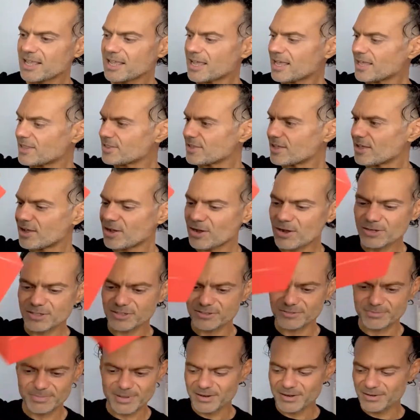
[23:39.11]
And the heart
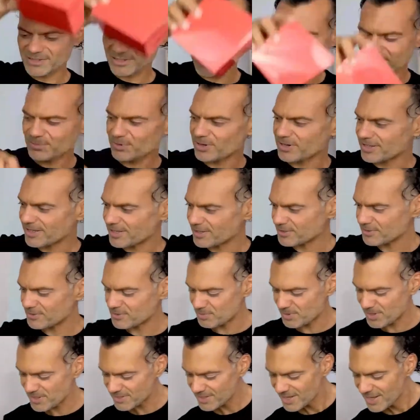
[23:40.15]
of Paris, I'm running out of
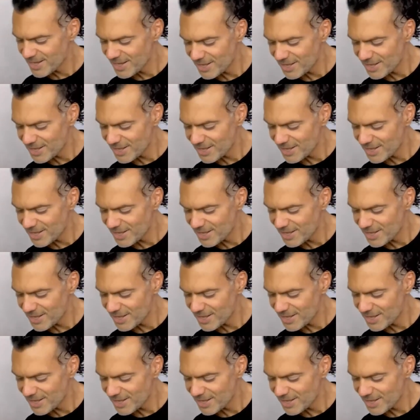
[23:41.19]
space.